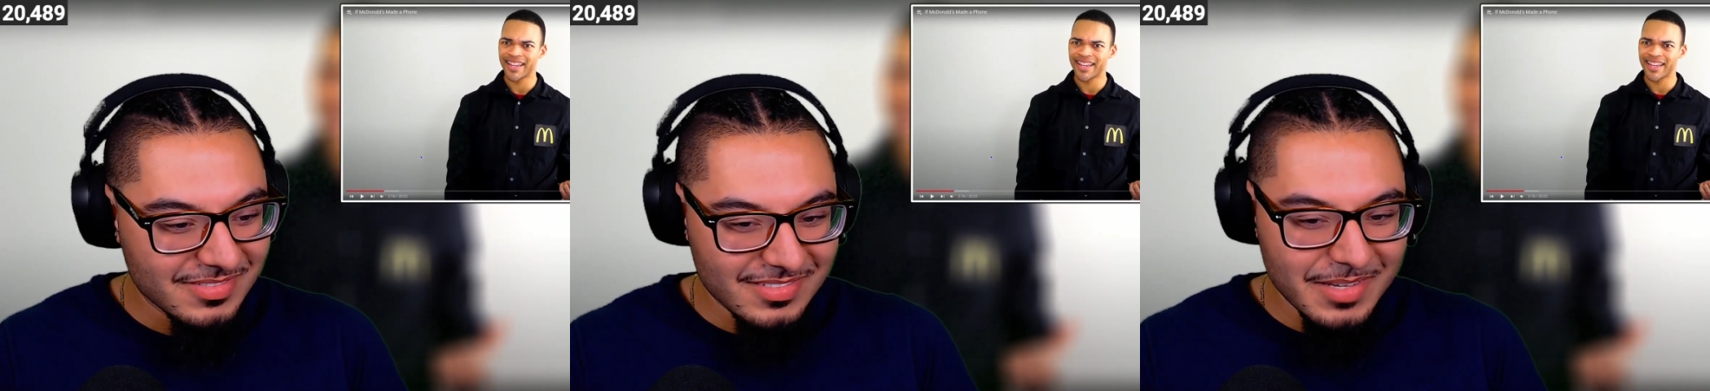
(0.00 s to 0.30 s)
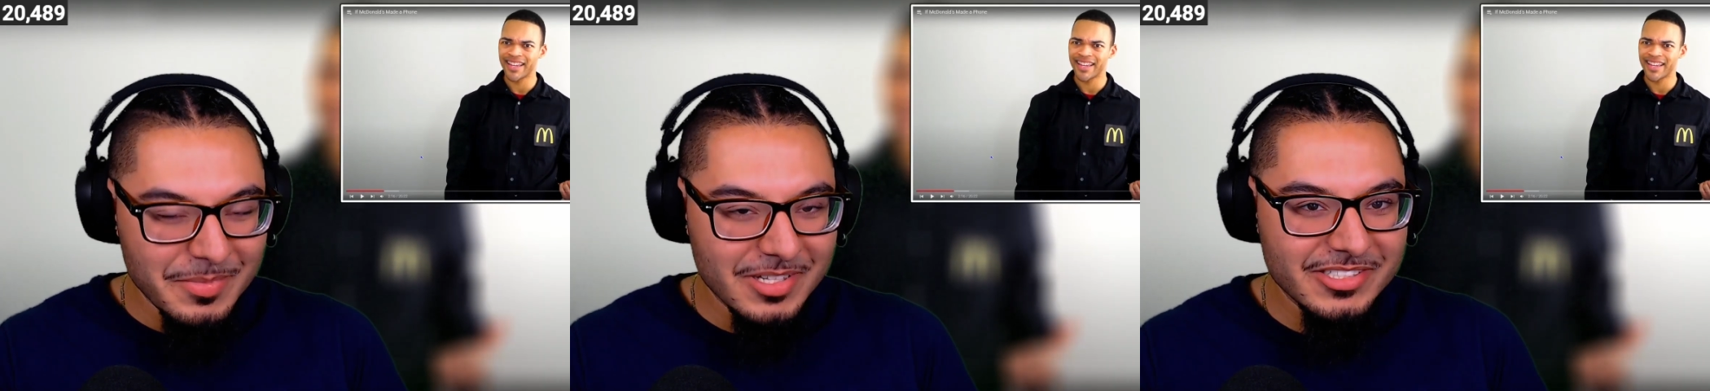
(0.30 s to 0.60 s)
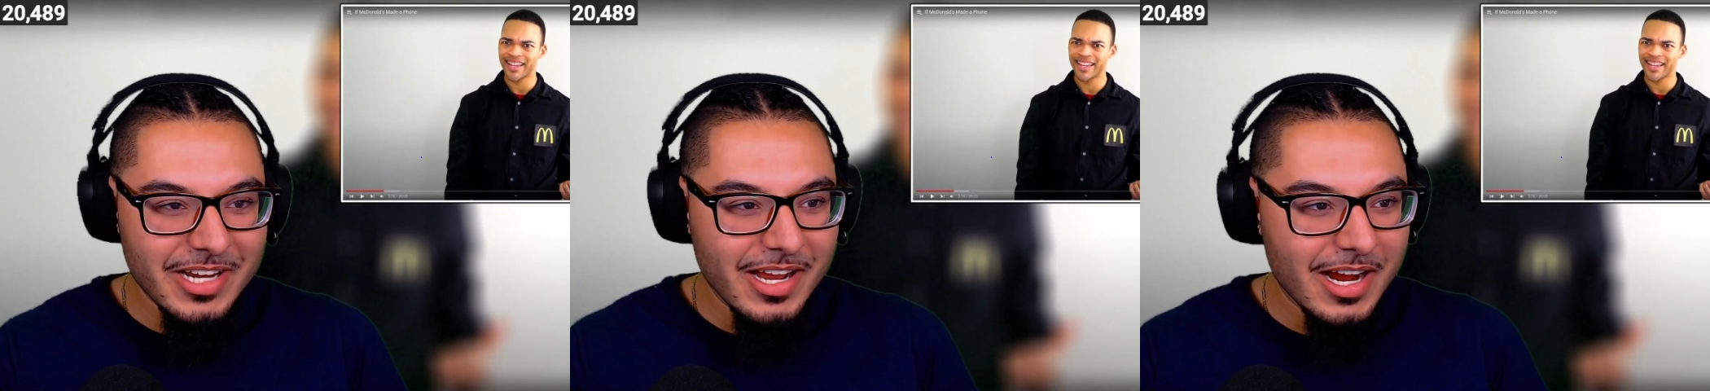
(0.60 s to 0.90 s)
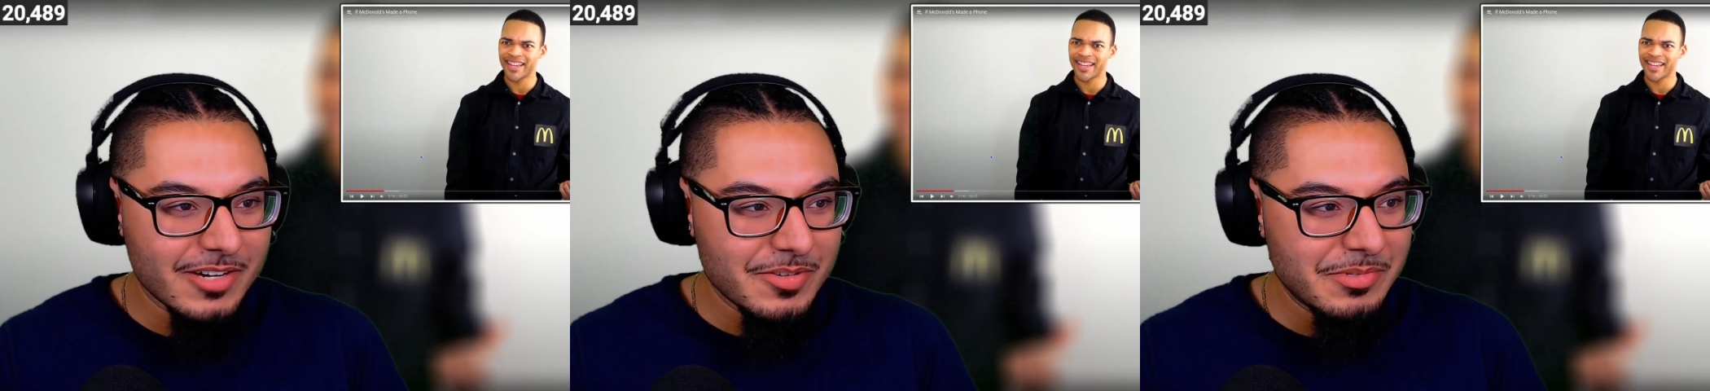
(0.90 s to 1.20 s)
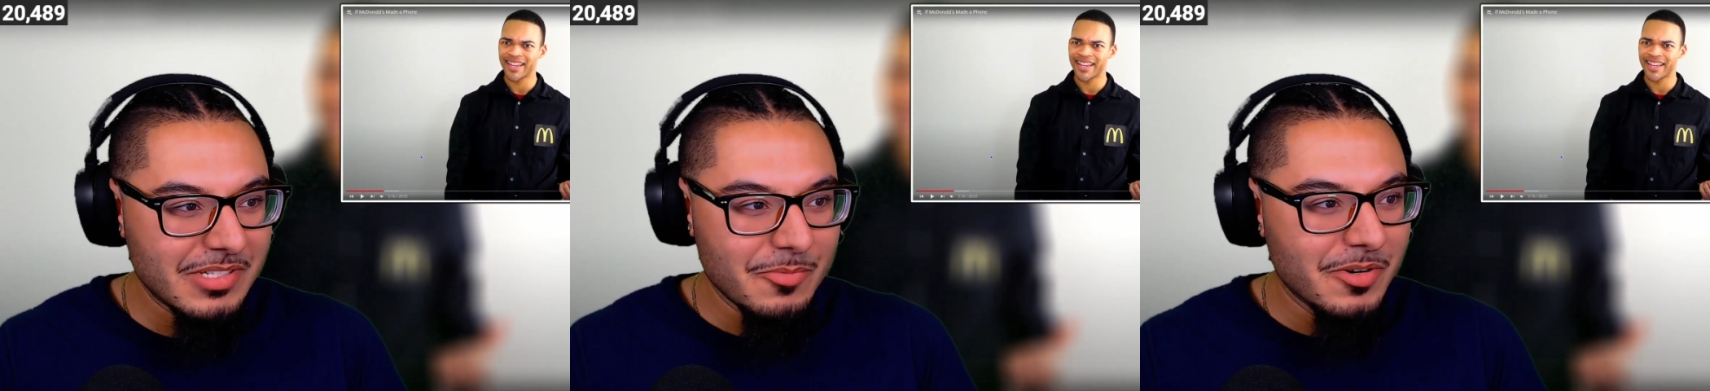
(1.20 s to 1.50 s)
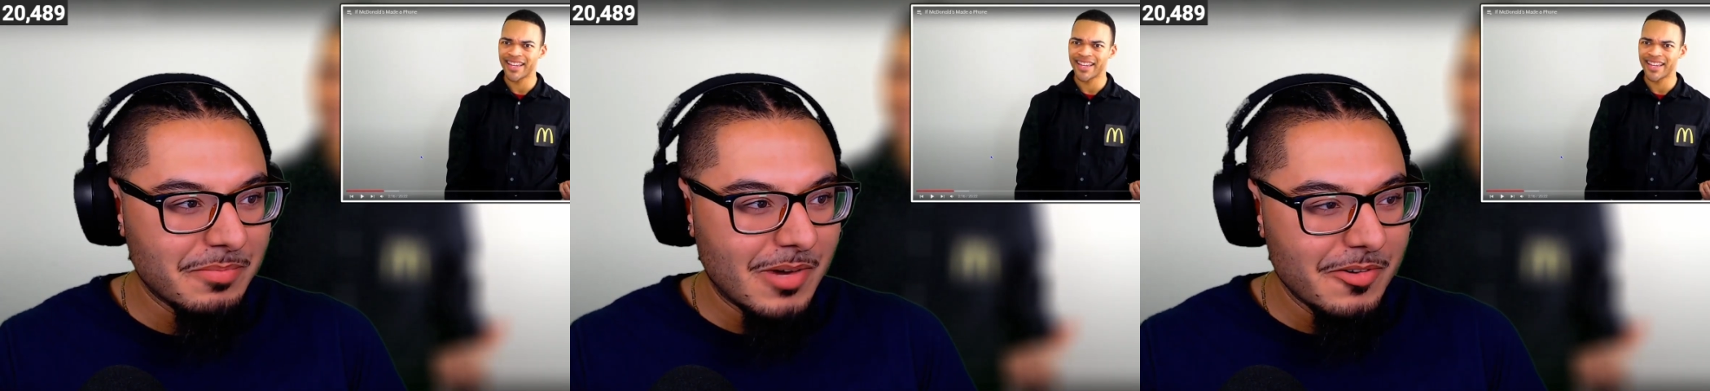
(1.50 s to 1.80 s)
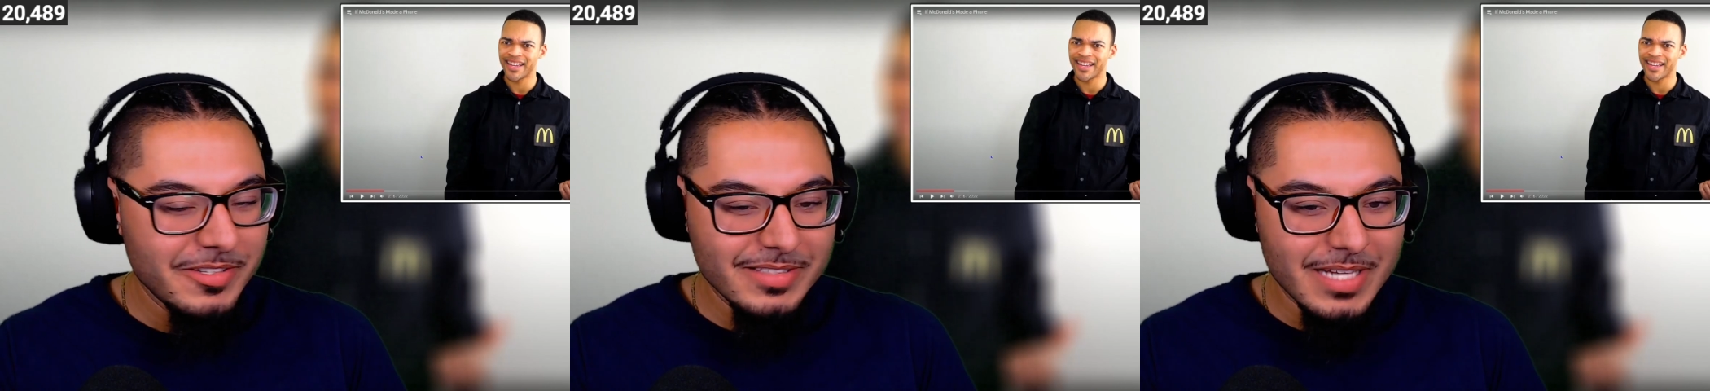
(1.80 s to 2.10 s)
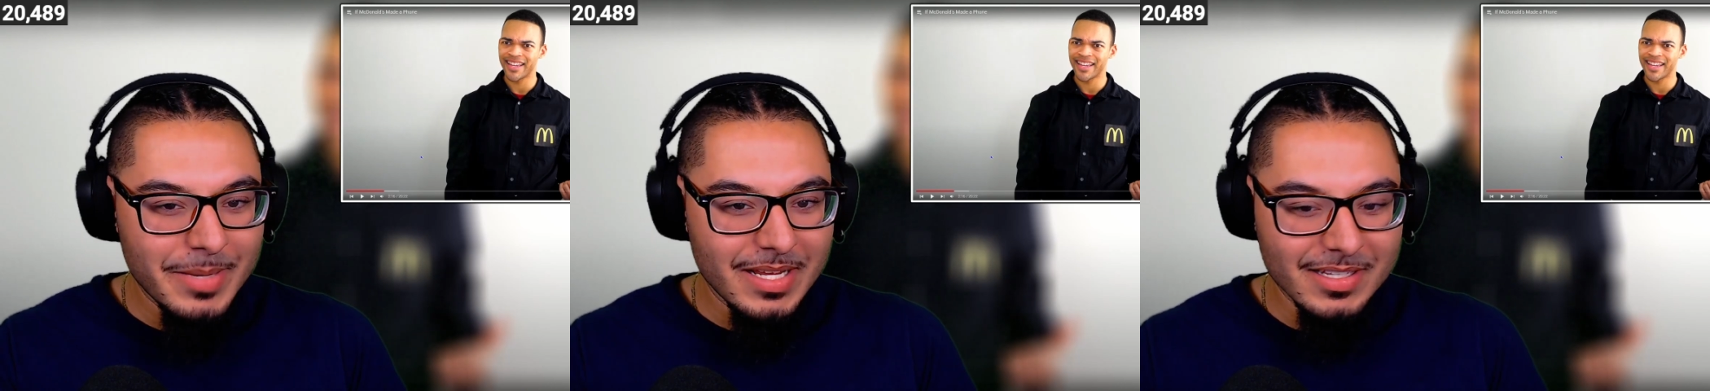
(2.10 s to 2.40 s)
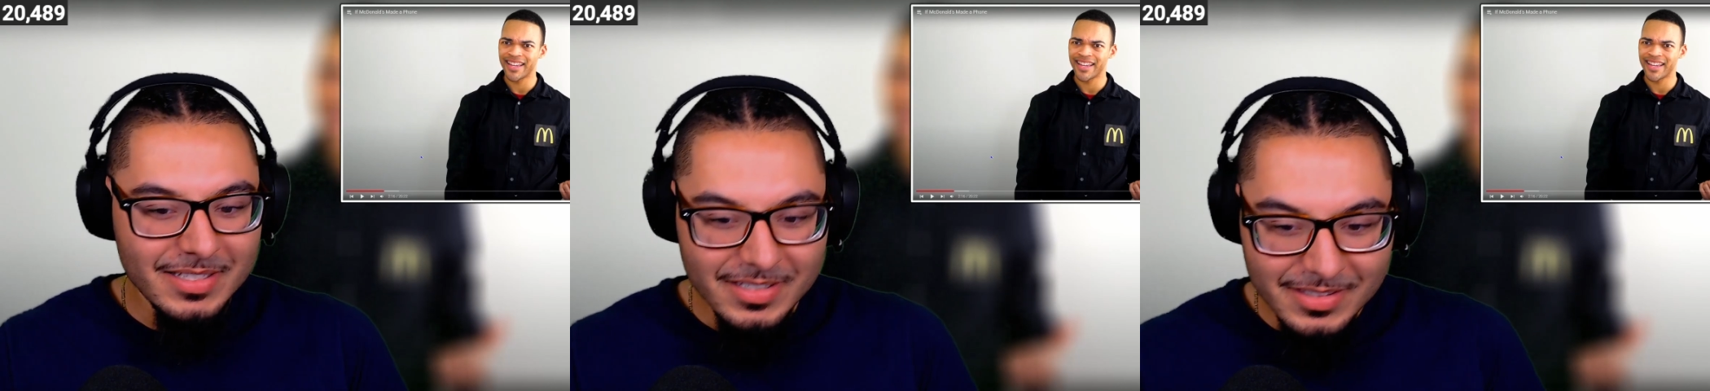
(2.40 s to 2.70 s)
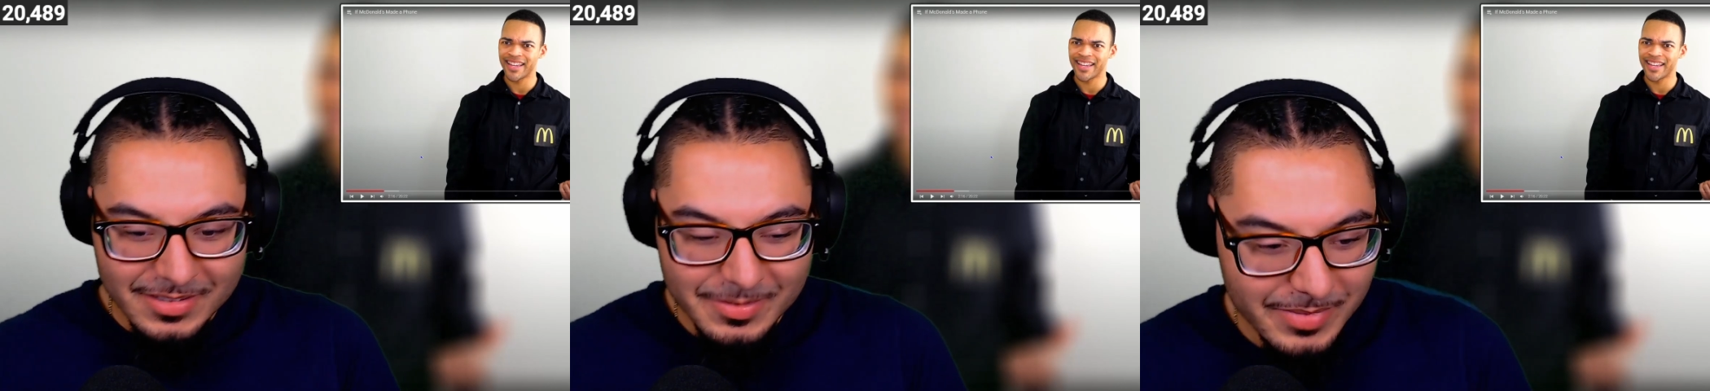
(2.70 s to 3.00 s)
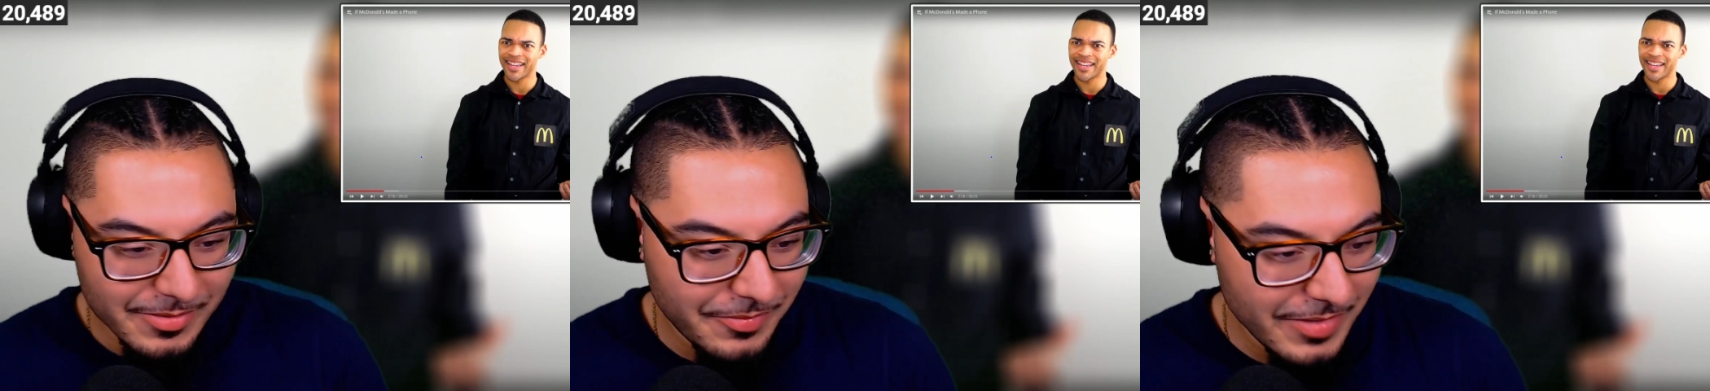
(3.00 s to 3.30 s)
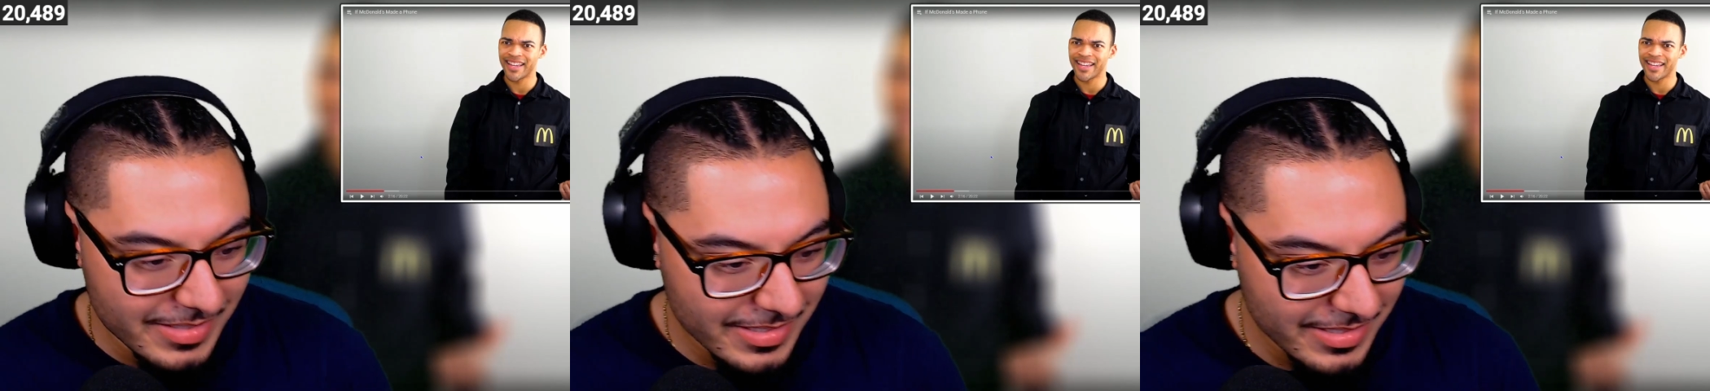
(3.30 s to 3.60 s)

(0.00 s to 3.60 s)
Speaker 1: Give me a shake ice cream somewhere, boy. You talking about better fix your